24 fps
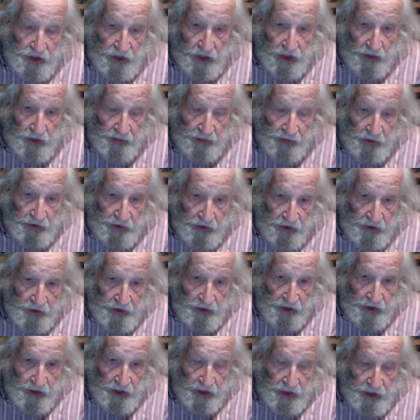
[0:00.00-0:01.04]

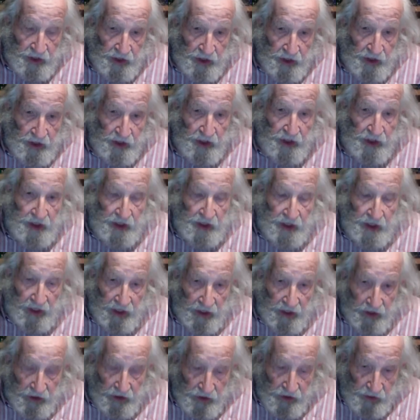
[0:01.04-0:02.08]
opportunity,
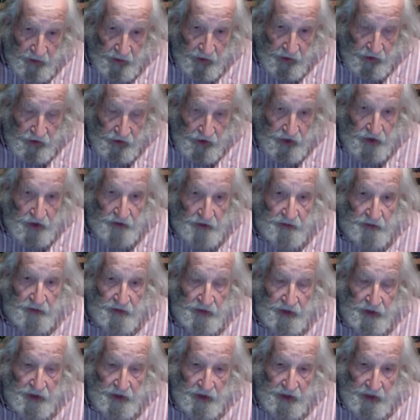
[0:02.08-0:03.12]
and expose them
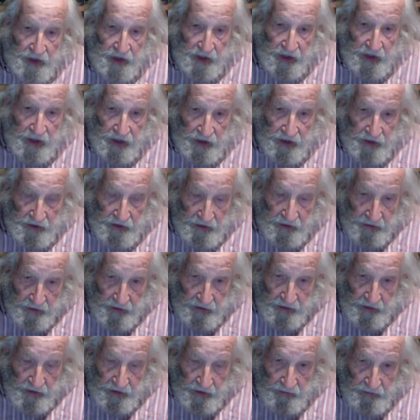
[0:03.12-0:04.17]
and
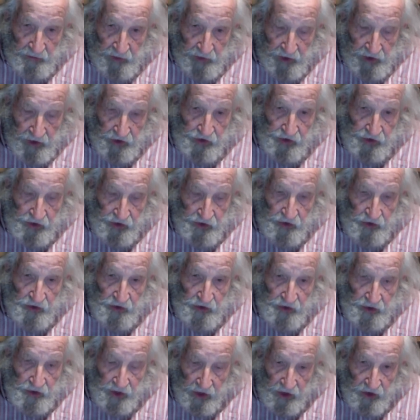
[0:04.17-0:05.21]
bring
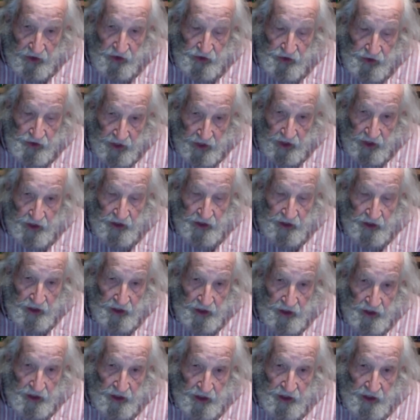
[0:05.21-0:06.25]
students to understand
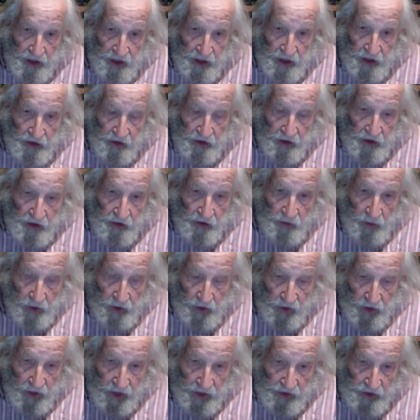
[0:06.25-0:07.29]

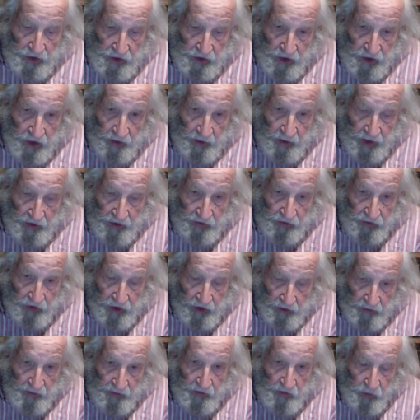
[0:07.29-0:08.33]
where that's coming
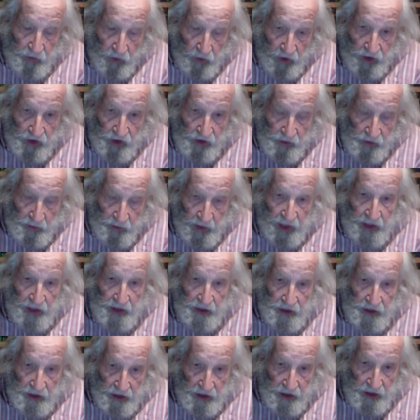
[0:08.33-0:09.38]
from, what it's meant,
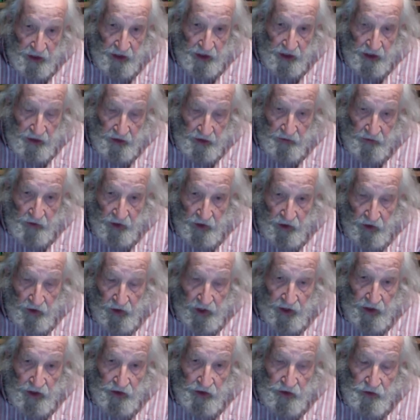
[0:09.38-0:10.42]
what our
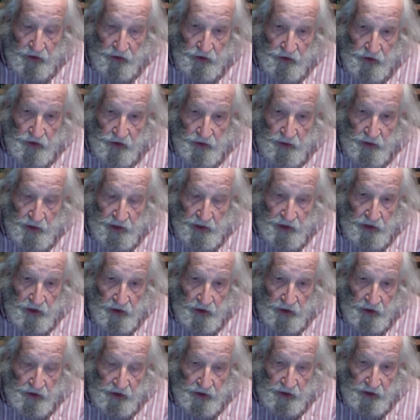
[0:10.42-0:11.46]
attitude should be
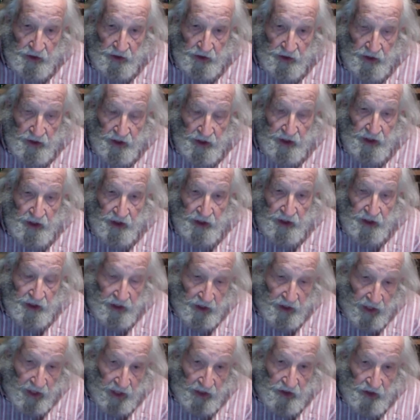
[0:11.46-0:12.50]
towards it.
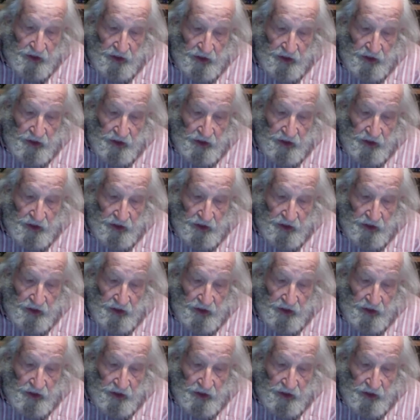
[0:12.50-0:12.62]
That's